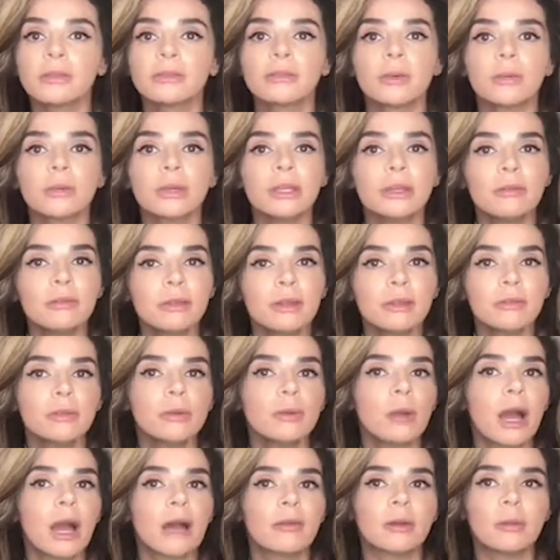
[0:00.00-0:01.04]
So even if
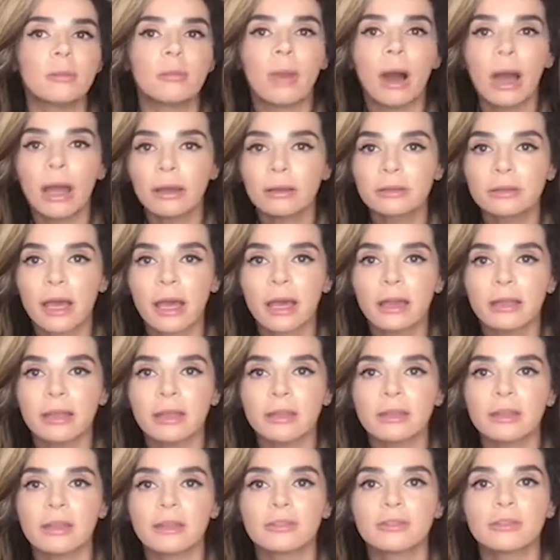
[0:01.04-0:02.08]
you have a mild
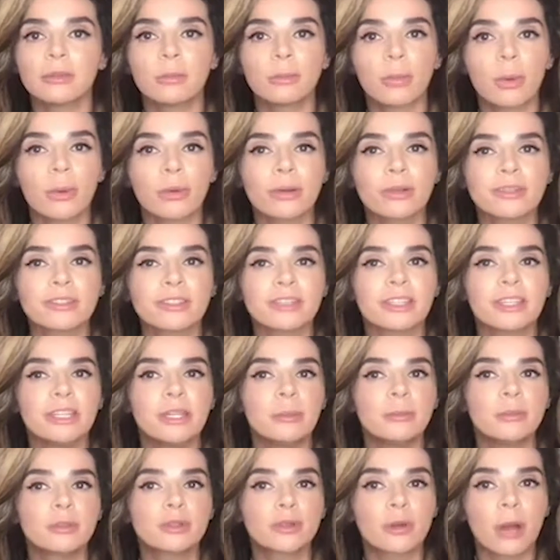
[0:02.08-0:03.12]
headache, it's important to
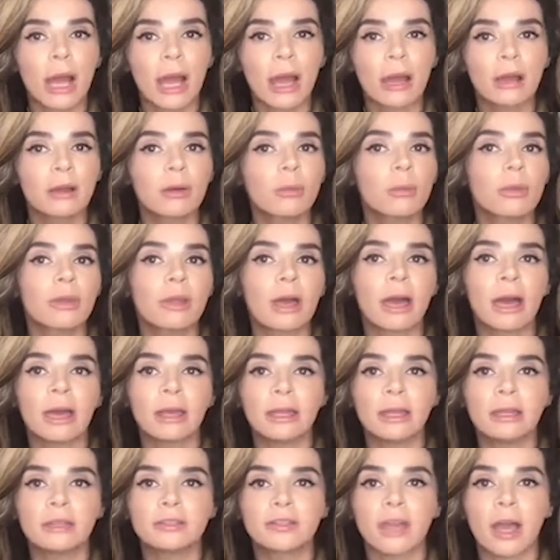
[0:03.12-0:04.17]
keep track with a
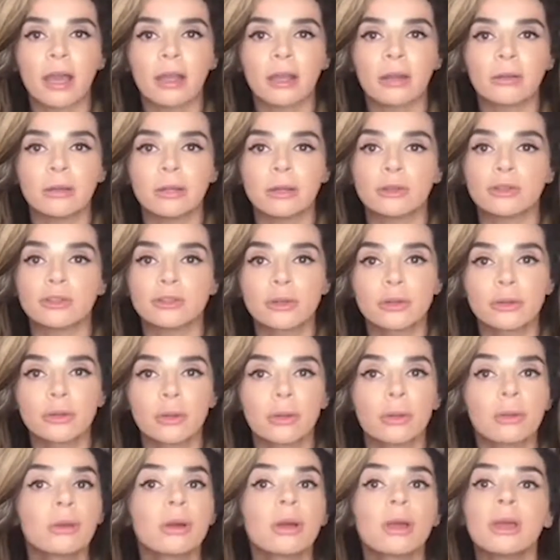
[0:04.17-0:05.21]
headache diary or
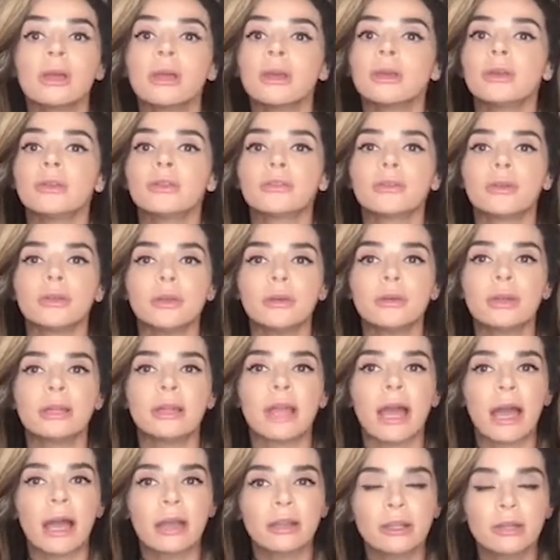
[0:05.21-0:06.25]
journal so you
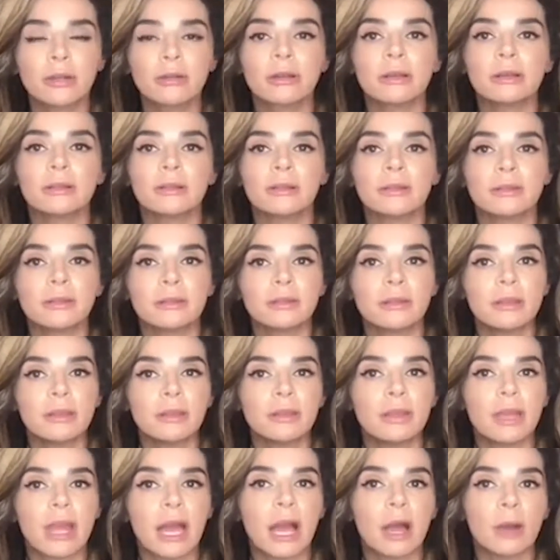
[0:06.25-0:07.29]
can accurately
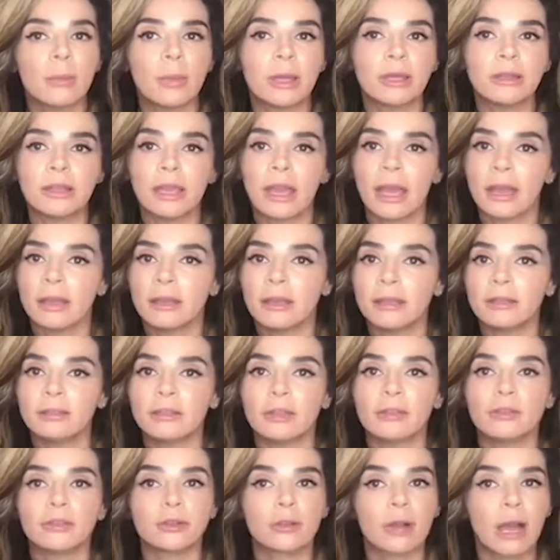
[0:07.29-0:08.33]
see how many headache
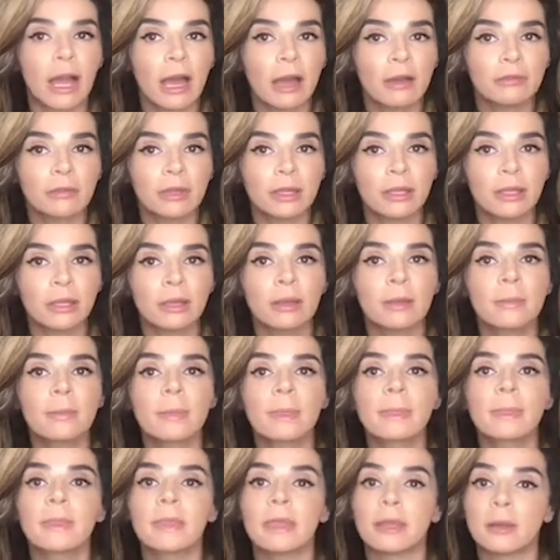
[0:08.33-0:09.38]
days you're having
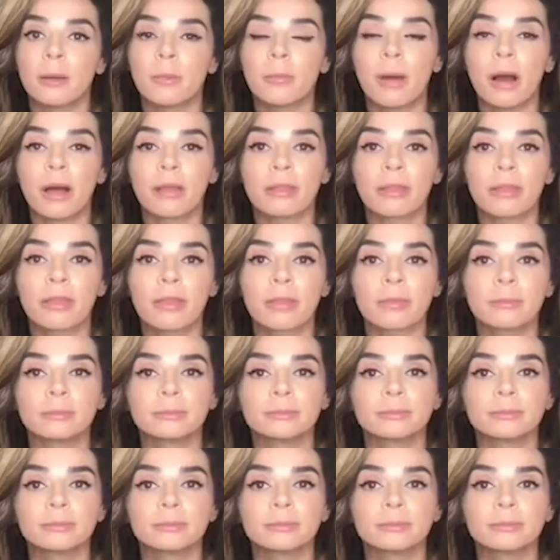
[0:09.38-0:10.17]
in a month.